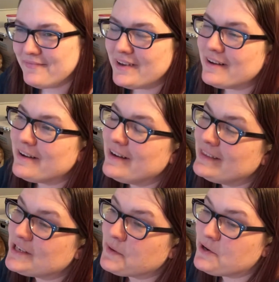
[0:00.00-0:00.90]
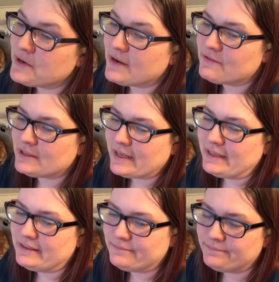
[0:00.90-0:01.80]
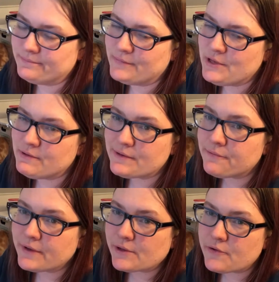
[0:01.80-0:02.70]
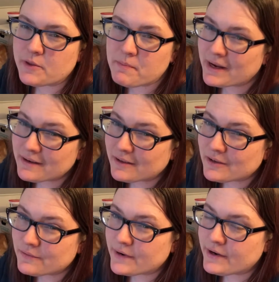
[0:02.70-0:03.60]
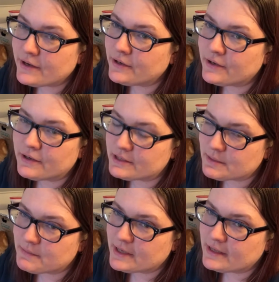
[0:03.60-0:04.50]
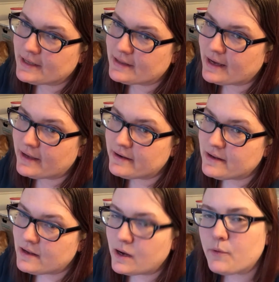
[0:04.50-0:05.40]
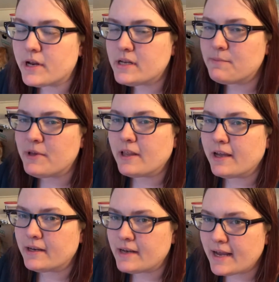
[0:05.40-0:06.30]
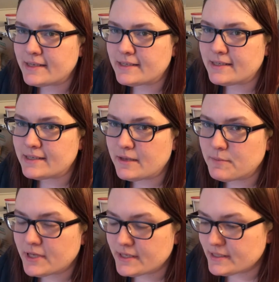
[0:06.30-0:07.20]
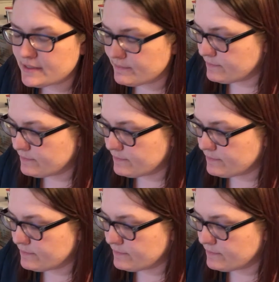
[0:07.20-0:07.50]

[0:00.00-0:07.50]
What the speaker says: And so I don't have to like use a filler that might not look very good or something like that. I want it to be like nice and seamless.